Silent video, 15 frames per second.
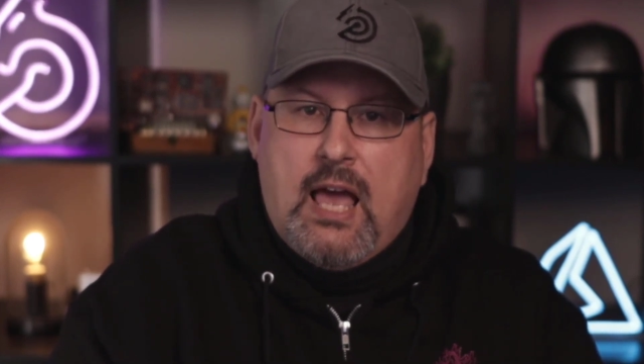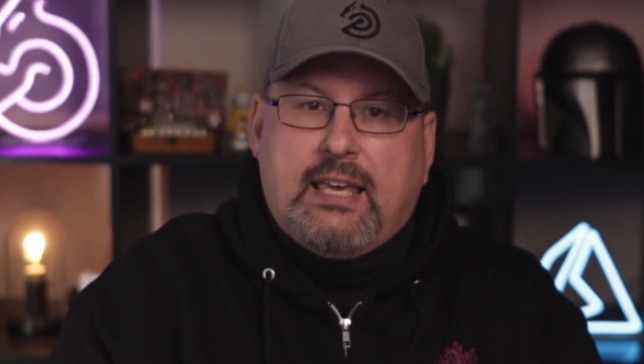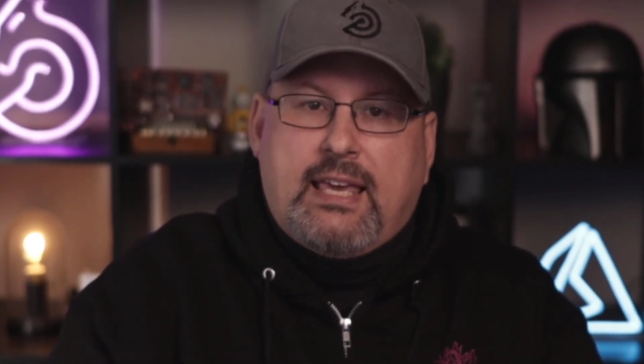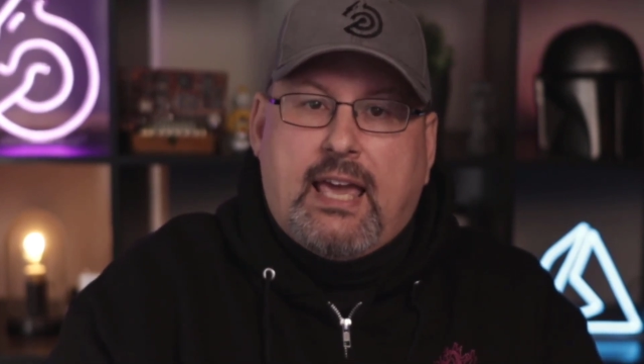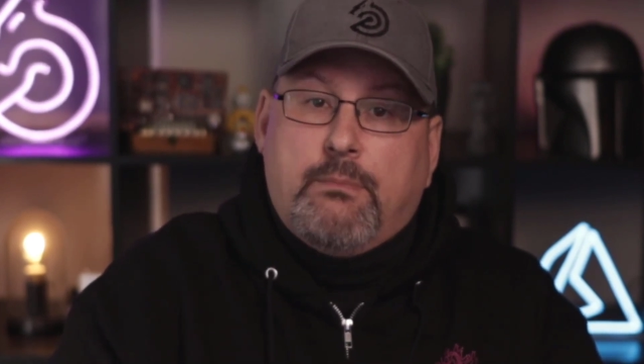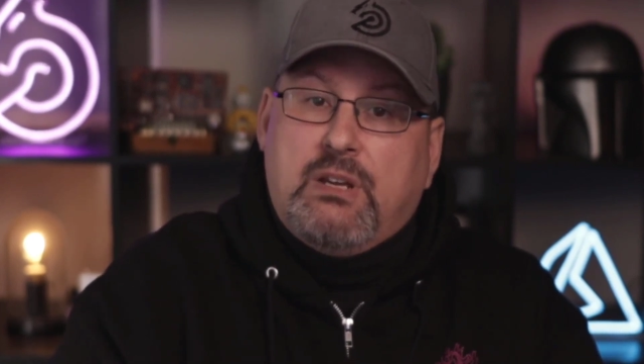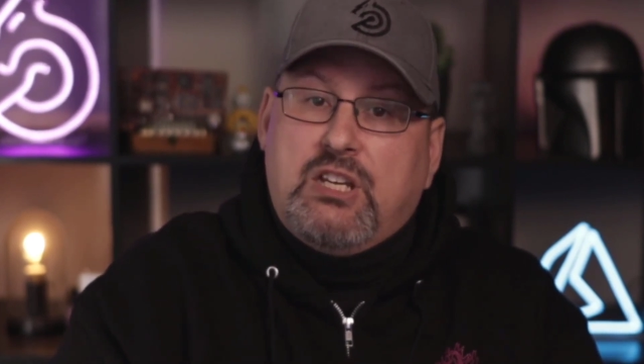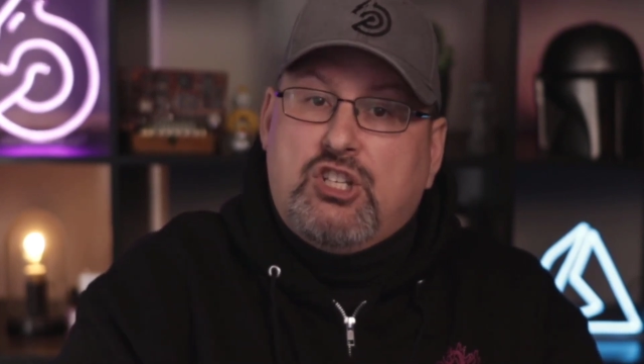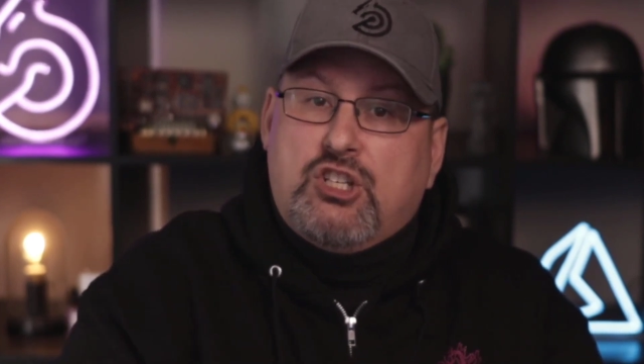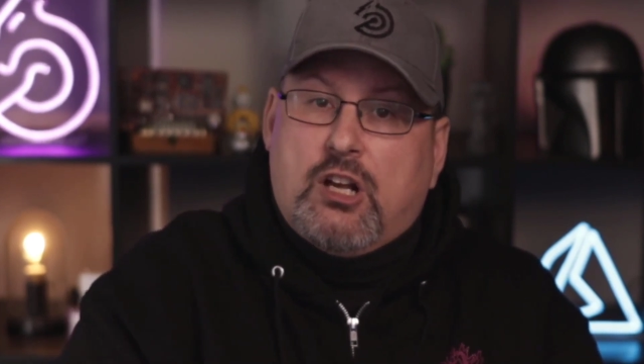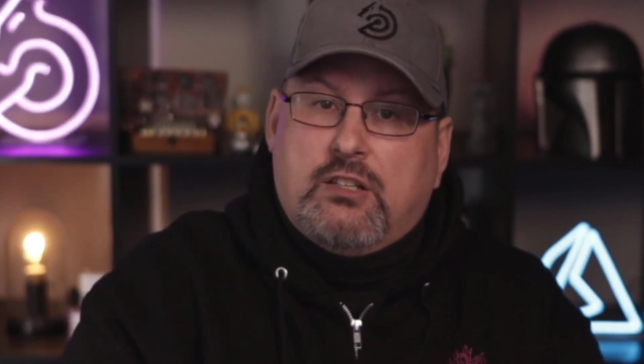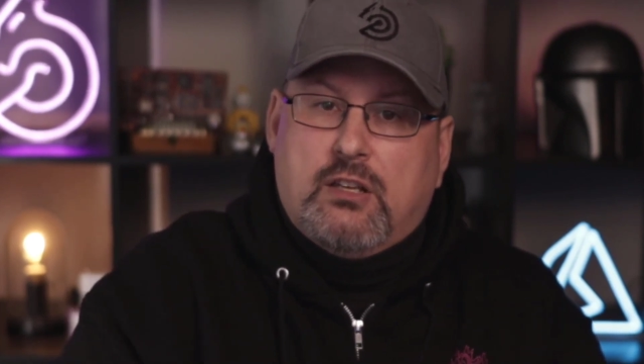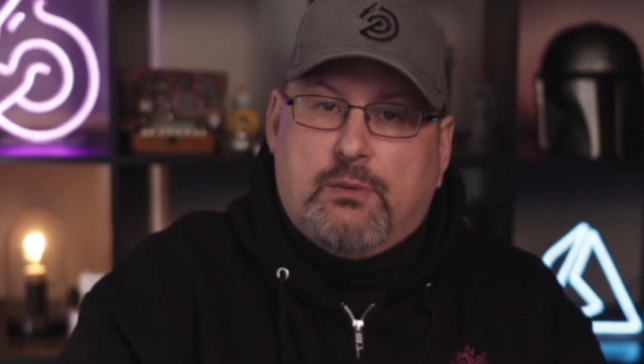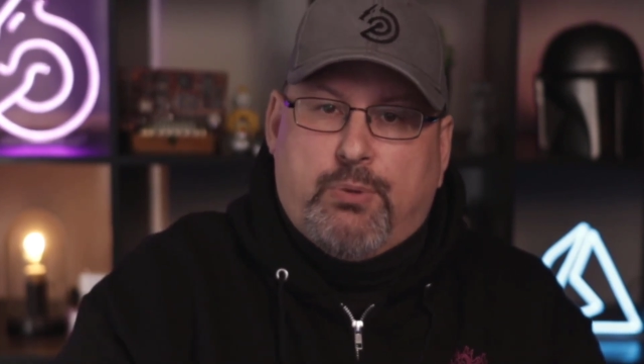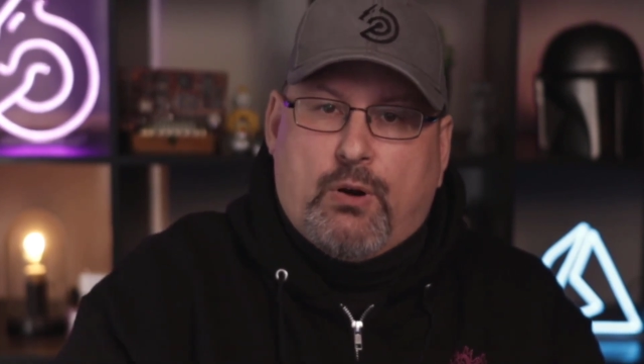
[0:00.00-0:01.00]
can be
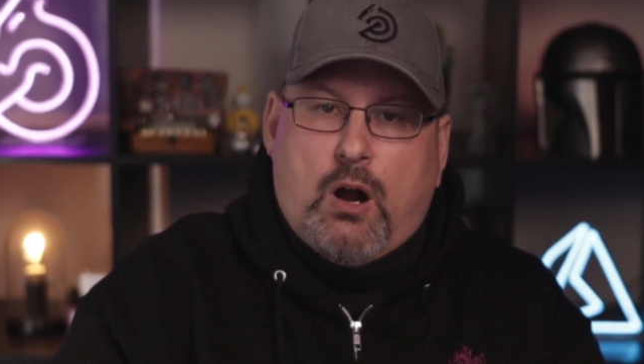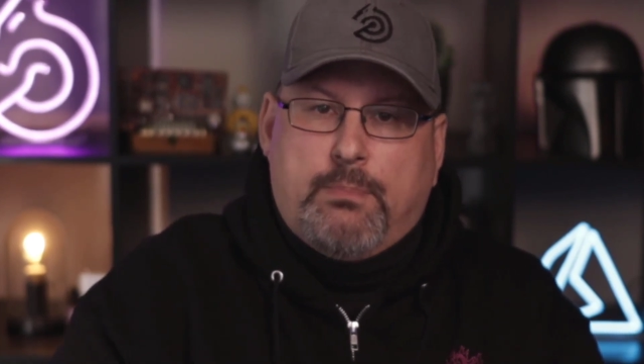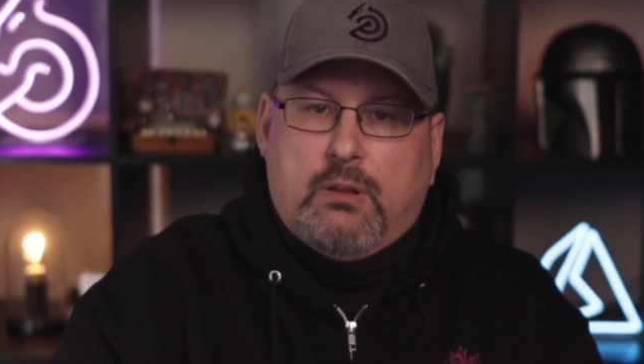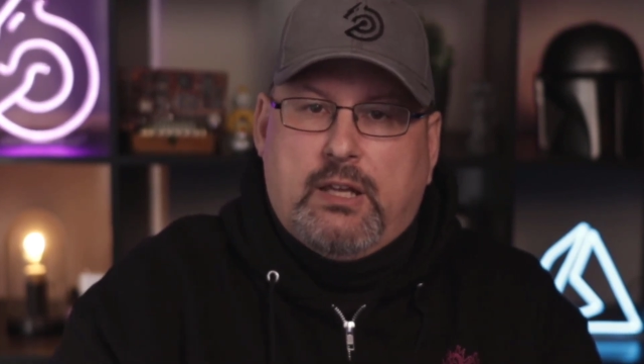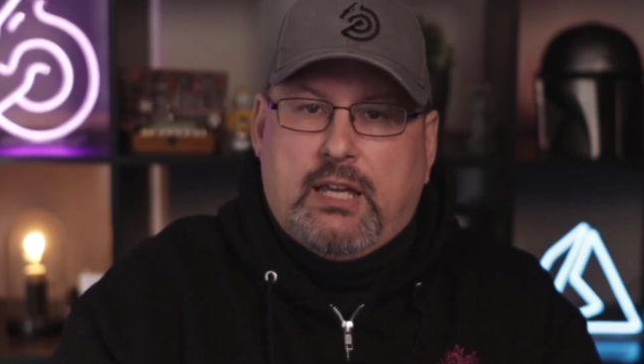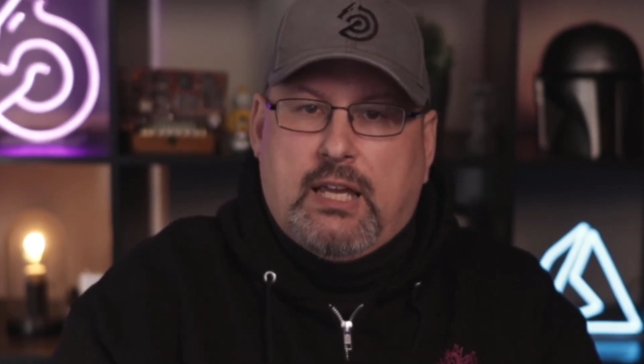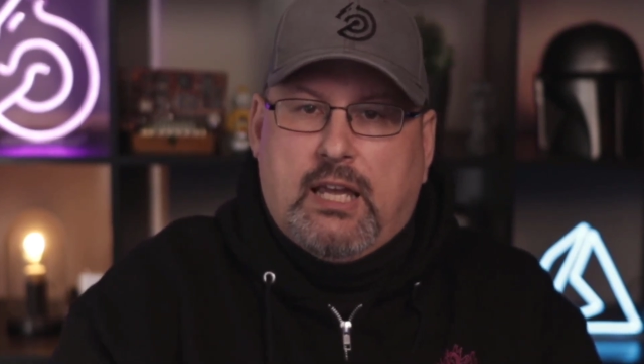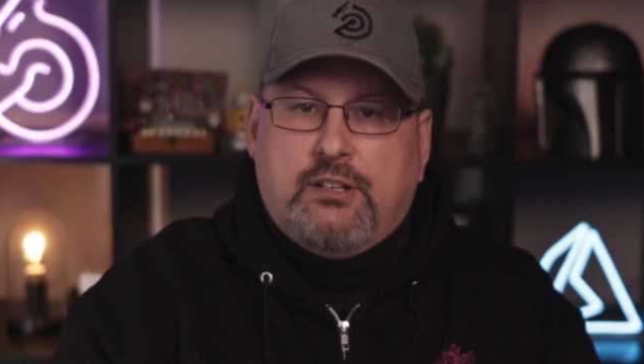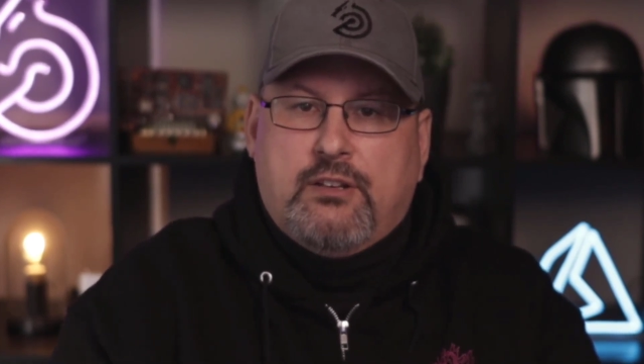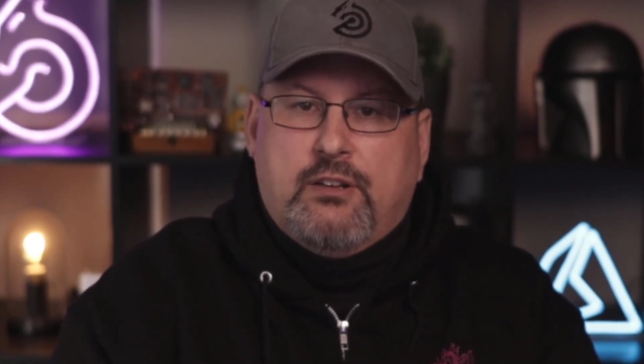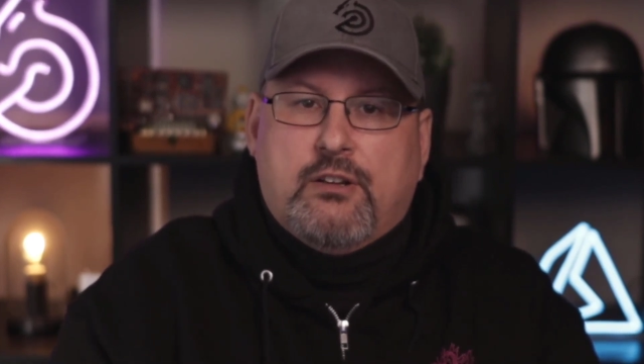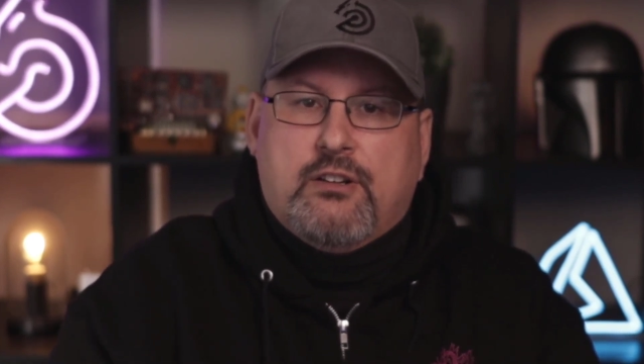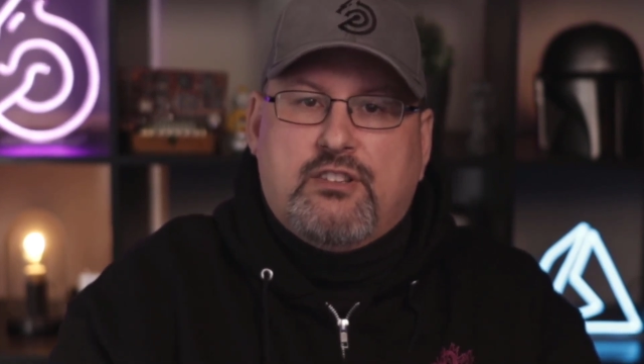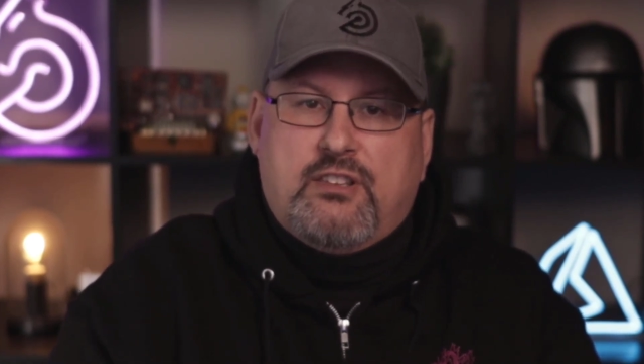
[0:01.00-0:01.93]
shunted properly into their